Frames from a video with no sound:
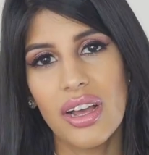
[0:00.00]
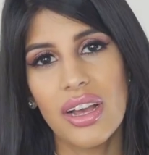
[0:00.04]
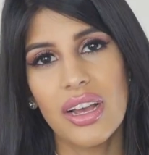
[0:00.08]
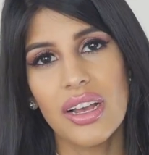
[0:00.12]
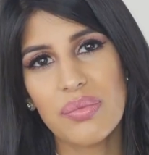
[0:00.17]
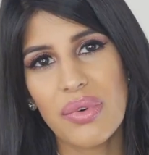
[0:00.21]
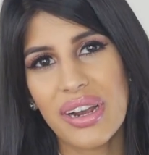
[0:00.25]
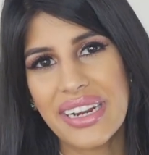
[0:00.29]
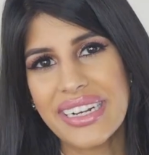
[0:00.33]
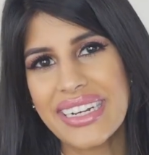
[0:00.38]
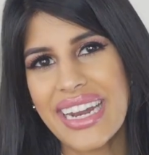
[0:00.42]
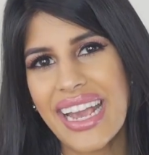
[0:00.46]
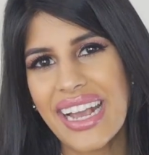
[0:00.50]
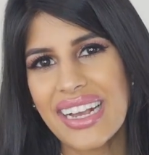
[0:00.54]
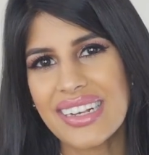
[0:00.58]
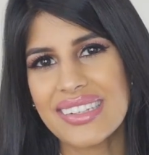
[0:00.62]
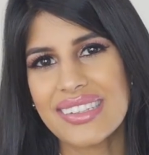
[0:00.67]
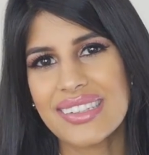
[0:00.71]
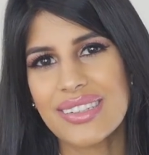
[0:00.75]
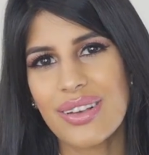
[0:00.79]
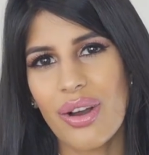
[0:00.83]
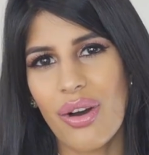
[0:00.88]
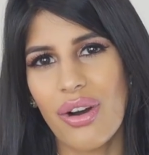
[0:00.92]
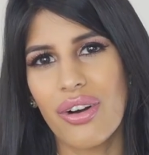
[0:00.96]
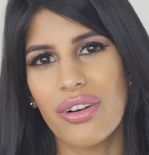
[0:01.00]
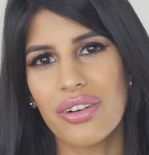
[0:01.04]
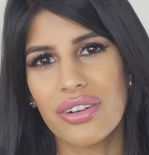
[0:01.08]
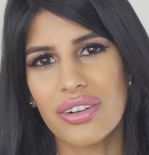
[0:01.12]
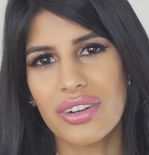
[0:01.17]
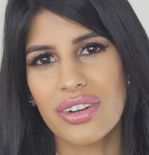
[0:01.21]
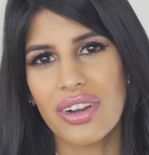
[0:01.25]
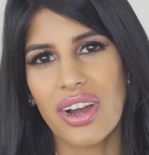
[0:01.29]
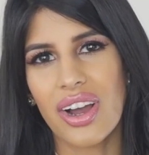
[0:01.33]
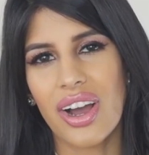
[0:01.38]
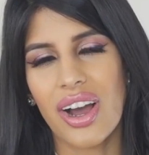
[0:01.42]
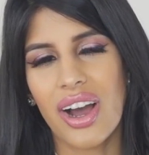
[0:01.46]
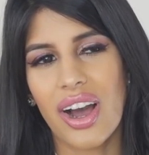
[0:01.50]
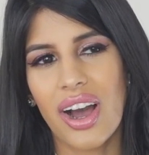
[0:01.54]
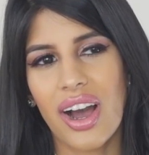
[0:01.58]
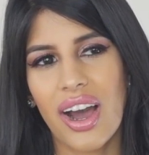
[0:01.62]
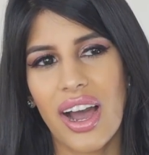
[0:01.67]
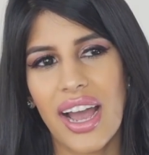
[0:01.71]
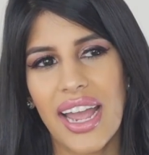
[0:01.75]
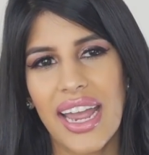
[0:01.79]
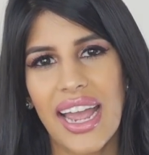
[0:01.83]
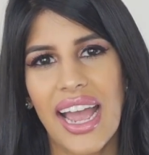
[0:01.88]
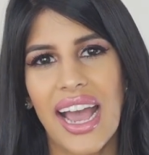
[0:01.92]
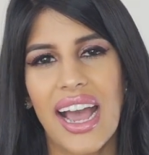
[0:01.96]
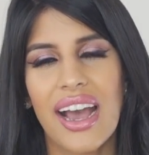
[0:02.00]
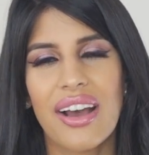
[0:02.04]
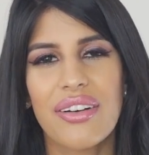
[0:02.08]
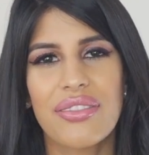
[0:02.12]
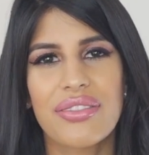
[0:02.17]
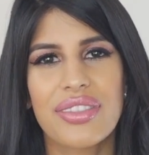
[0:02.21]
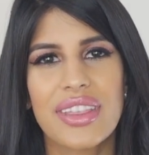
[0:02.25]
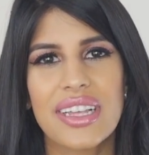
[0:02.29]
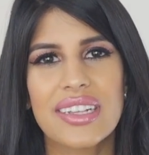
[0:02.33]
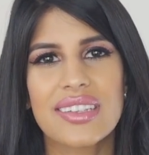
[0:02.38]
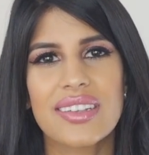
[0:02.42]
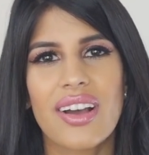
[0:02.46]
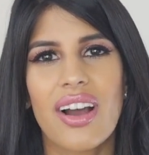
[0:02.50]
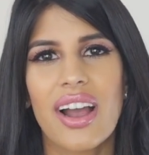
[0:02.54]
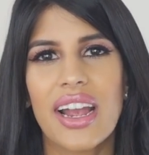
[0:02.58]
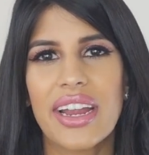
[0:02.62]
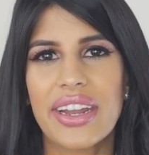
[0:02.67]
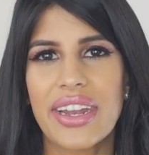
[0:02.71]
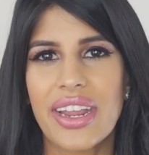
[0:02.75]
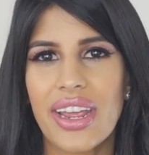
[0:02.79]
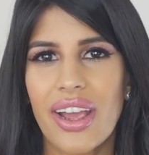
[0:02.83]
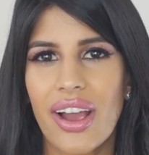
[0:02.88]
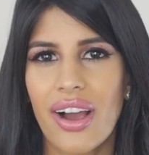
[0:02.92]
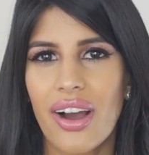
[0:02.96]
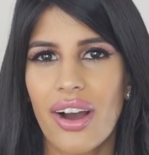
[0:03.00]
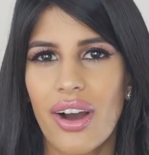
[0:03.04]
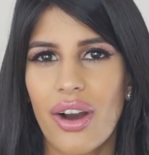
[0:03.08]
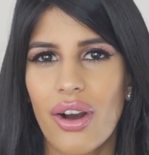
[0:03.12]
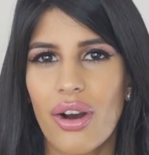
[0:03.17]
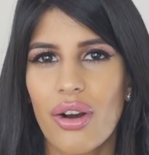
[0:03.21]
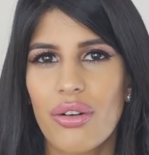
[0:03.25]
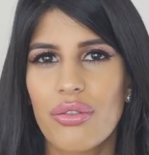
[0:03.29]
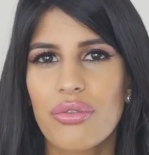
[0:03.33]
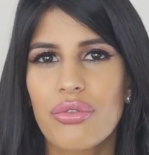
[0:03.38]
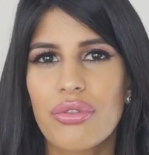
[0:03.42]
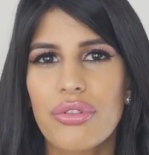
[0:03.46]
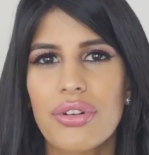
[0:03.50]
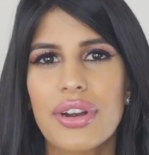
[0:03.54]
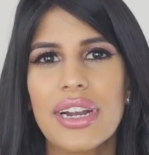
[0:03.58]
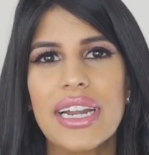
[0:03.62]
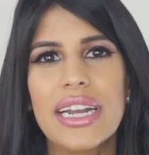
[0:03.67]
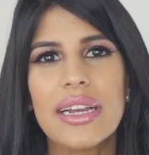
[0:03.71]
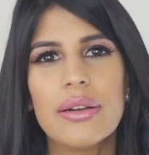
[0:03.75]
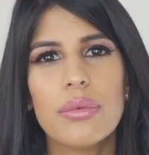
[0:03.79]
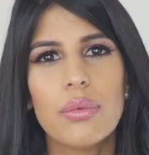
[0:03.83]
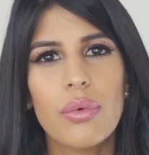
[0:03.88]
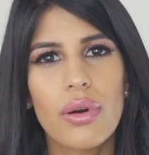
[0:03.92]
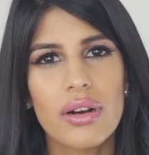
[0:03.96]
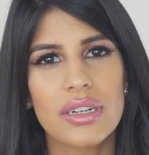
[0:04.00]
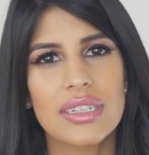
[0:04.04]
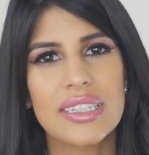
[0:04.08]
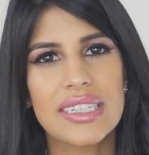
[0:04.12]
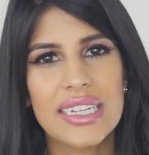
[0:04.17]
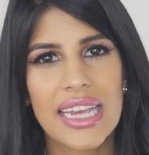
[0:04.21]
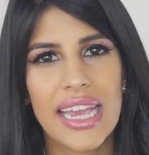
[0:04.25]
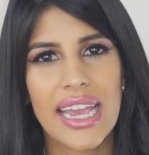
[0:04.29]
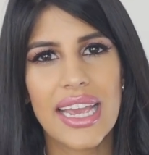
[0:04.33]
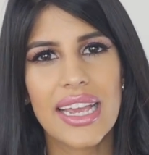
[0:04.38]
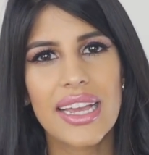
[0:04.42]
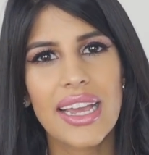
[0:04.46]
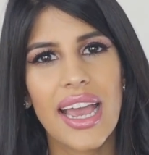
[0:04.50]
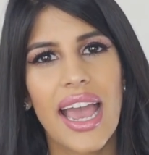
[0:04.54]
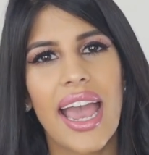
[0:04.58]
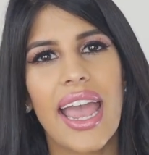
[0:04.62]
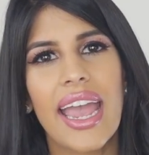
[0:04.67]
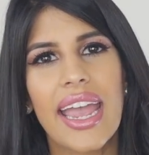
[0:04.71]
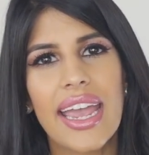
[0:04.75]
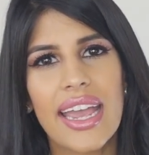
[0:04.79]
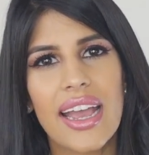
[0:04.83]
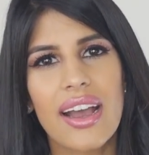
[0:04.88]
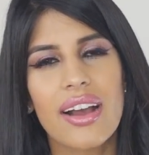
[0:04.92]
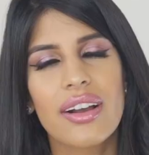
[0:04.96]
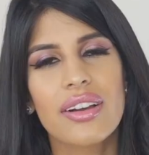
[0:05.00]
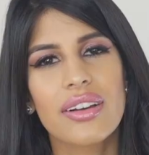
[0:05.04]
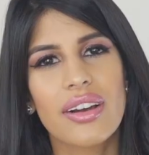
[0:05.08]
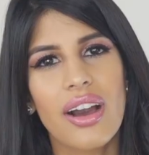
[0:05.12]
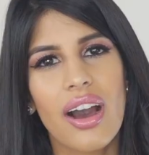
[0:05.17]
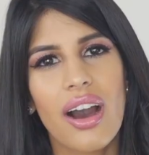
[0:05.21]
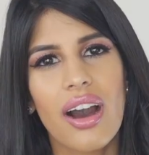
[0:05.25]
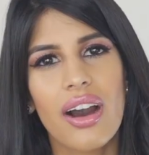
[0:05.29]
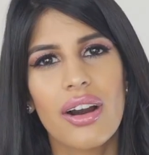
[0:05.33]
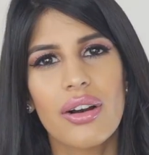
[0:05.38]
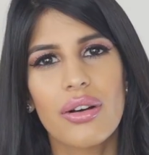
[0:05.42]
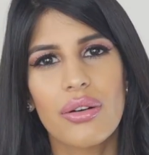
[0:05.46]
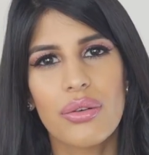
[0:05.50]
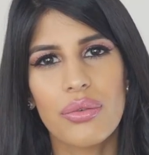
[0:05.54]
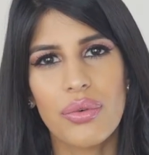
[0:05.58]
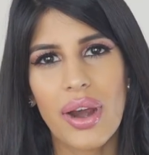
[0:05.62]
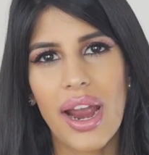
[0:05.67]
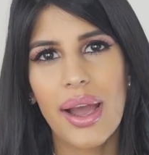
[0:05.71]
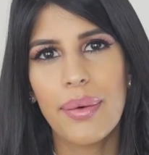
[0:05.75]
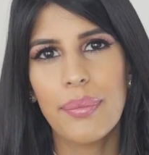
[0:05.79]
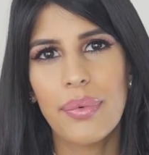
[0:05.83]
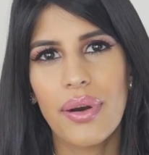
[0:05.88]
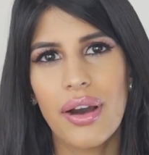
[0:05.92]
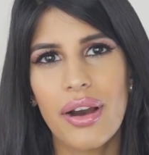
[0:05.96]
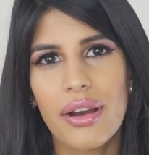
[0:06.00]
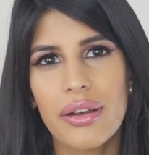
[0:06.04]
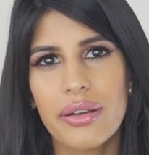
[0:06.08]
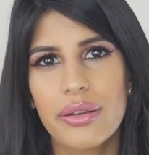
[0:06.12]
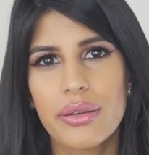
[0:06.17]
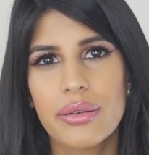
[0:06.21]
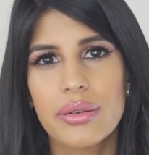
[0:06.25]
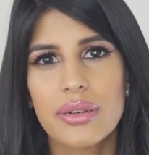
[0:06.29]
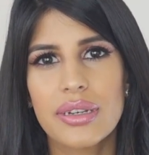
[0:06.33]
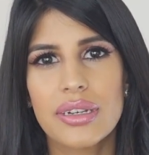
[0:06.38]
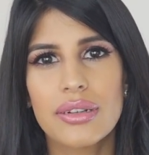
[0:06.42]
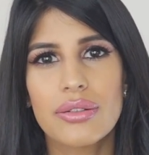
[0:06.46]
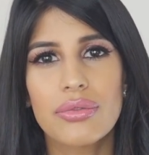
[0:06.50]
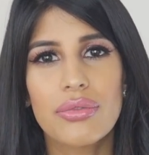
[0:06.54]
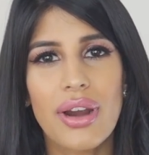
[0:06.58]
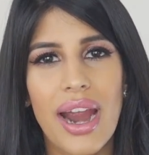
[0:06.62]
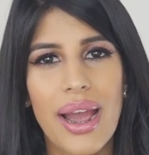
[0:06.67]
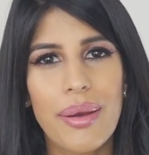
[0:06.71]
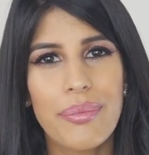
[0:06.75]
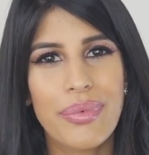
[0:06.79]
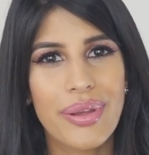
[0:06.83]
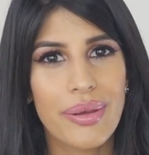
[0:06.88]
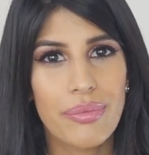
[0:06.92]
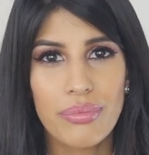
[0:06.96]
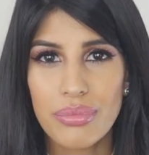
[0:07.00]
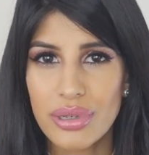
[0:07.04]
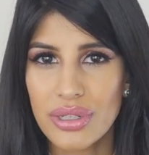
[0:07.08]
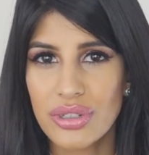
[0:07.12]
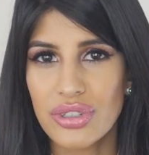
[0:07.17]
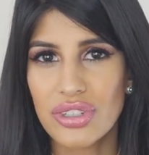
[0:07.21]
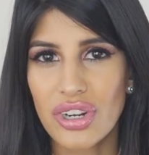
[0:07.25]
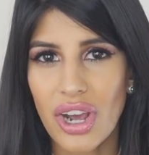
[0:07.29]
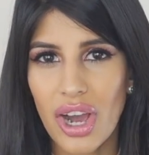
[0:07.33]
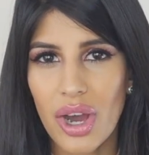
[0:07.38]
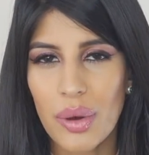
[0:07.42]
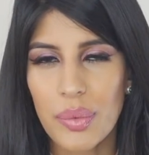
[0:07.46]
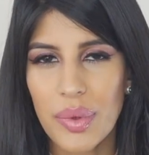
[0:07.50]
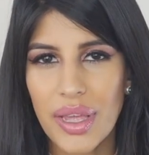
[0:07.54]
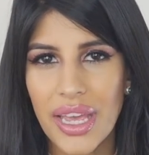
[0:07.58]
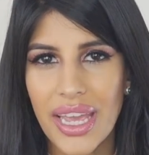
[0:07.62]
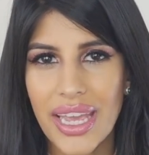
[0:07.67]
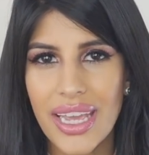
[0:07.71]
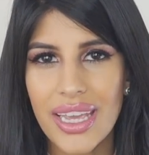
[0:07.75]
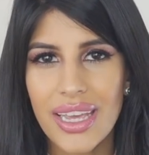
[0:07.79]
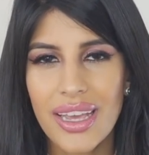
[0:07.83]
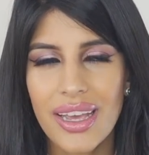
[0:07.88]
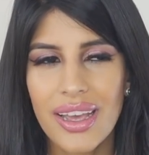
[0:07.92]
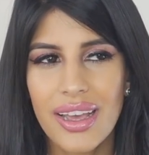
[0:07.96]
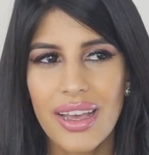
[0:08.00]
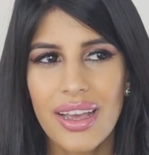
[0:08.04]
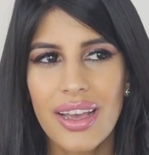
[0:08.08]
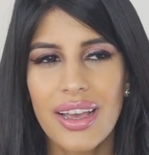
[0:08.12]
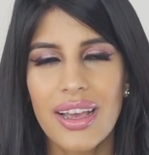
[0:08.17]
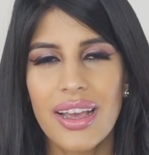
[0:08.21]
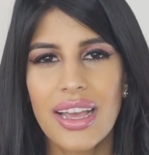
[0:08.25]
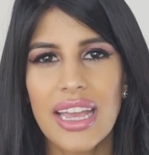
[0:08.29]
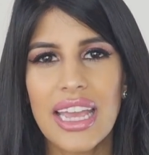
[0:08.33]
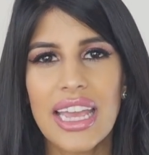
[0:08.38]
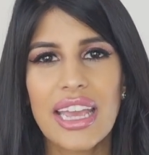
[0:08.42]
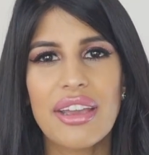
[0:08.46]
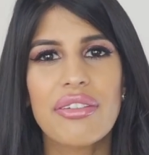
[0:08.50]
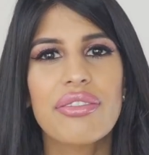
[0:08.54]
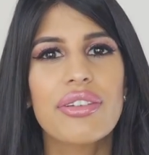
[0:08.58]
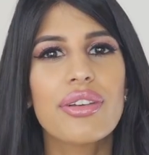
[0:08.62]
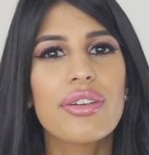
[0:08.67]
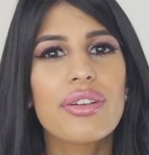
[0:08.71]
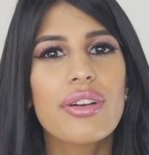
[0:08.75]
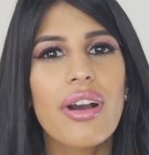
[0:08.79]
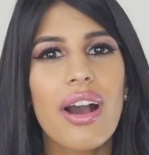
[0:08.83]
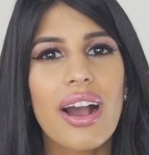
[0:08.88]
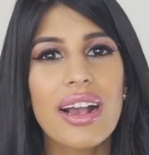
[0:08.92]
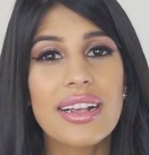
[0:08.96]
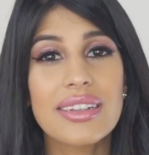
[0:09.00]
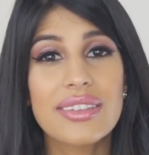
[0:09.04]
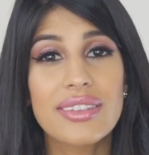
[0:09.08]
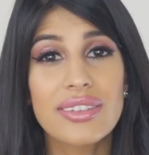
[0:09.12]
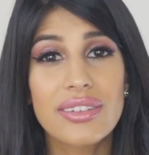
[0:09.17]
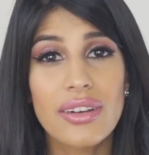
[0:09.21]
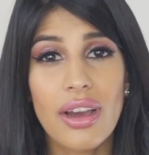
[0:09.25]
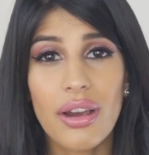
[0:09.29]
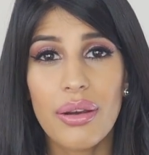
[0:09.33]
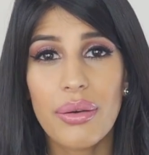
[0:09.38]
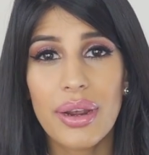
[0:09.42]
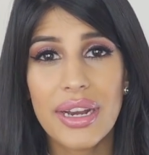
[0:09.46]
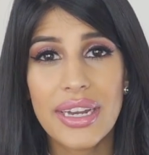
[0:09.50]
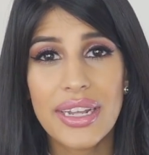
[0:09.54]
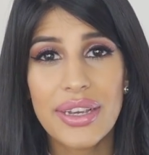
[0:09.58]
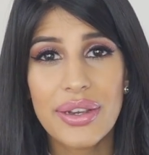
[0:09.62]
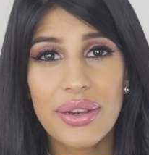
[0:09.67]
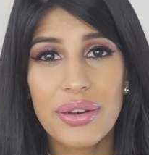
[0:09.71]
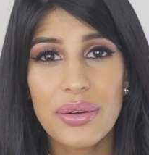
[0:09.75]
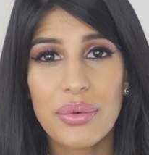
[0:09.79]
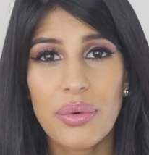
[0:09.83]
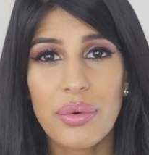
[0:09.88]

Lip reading: My next song, I have this idea of really wanting a girl rapper who can rap in Punjabi. If you guys know any good